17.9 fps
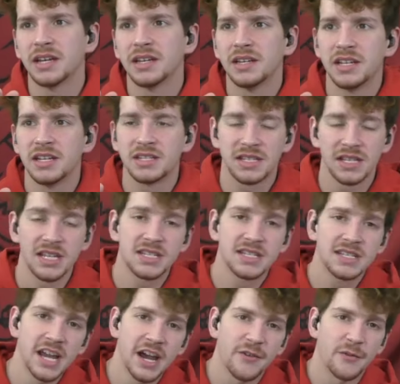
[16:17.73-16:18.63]
it's
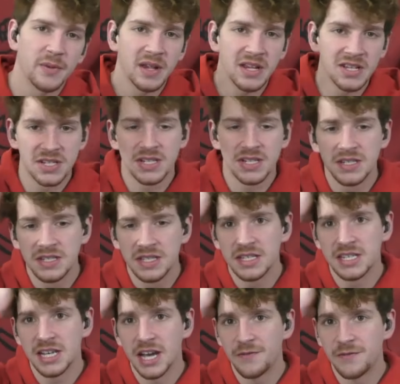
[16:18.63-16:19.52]
tough because this is the
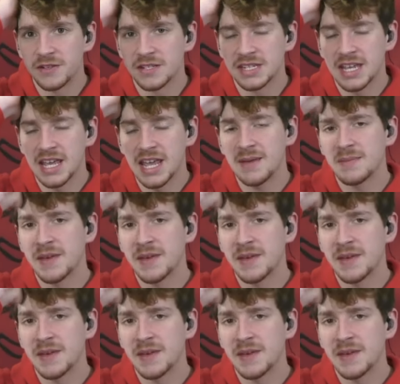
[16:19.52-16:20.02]
toughest game